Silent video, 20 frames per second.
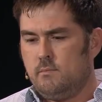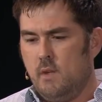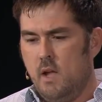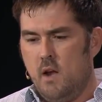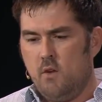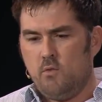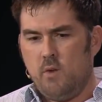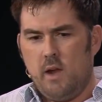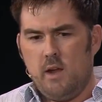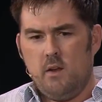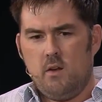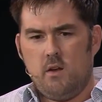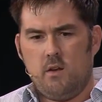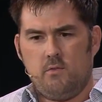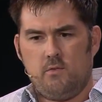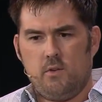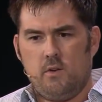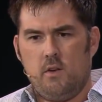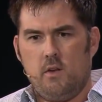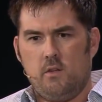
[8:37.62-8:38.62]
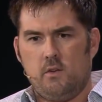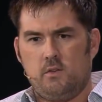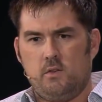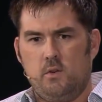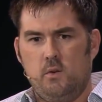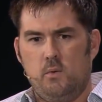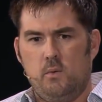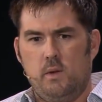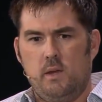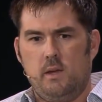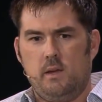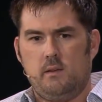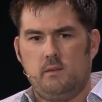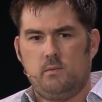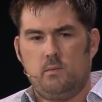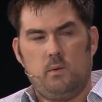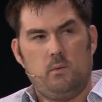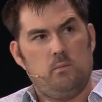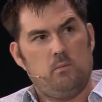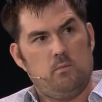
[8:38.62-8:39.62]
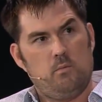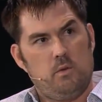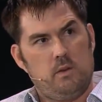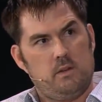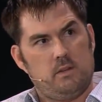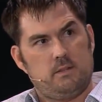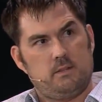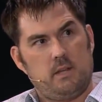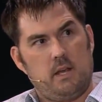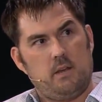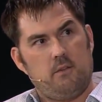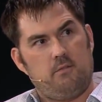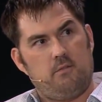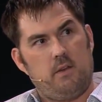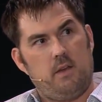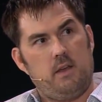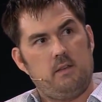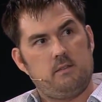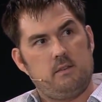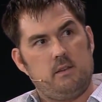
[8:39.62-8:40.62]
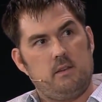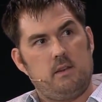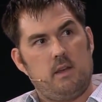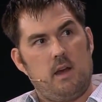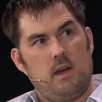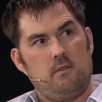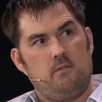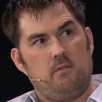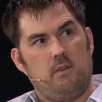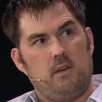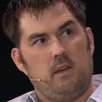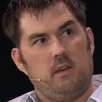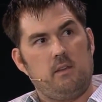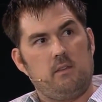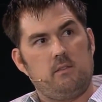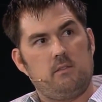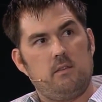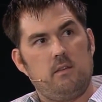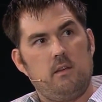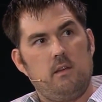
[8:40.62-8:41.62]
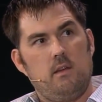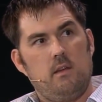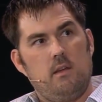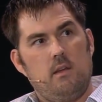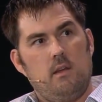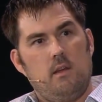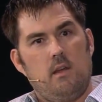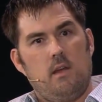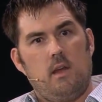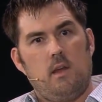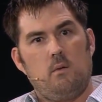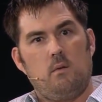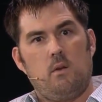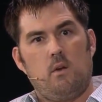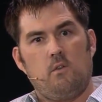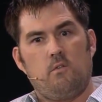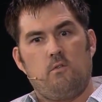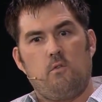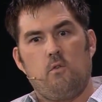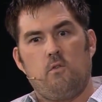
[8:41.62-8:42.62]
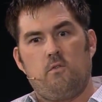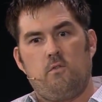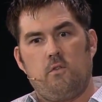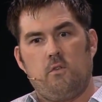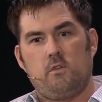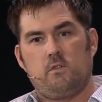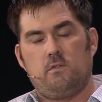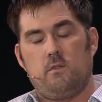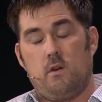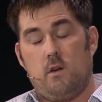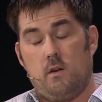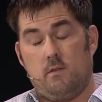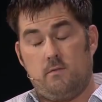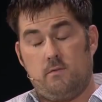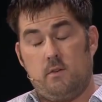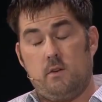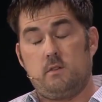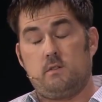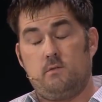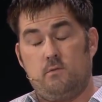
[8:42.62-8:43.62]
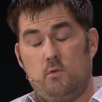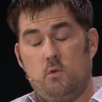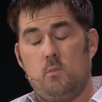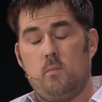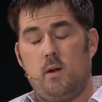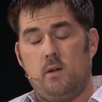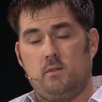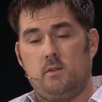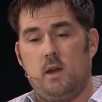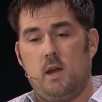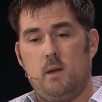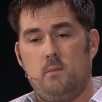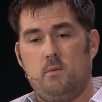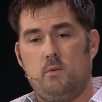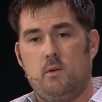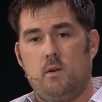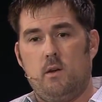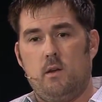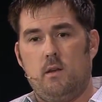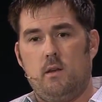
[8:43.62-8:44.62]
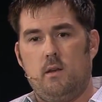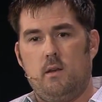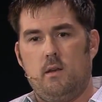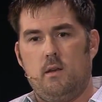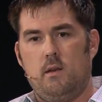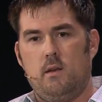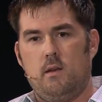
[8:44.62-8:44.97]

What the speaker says: I ran on it for another 2 weeks. We went to second phase and the dive phase. And when our first 4 mile timed run,